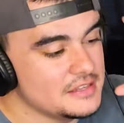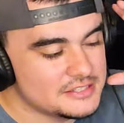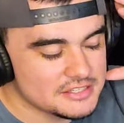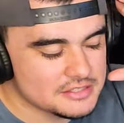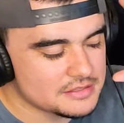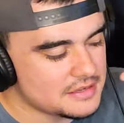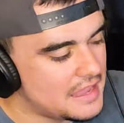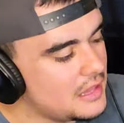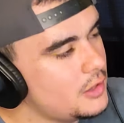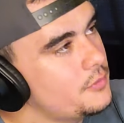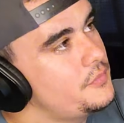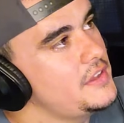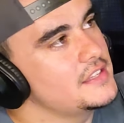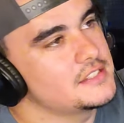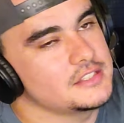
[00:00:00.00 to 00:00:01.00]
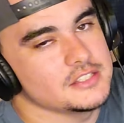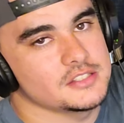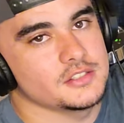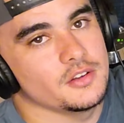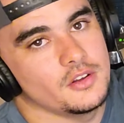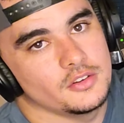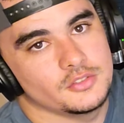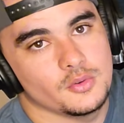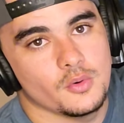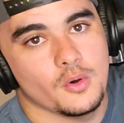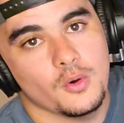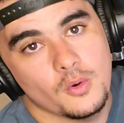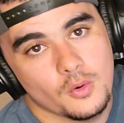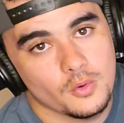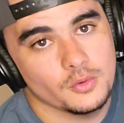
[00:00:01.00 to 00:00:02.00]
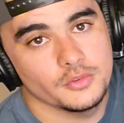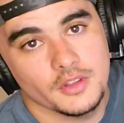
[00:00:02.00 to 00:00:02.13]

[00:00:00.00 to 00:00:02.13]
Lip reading: it just elevates the song to a whole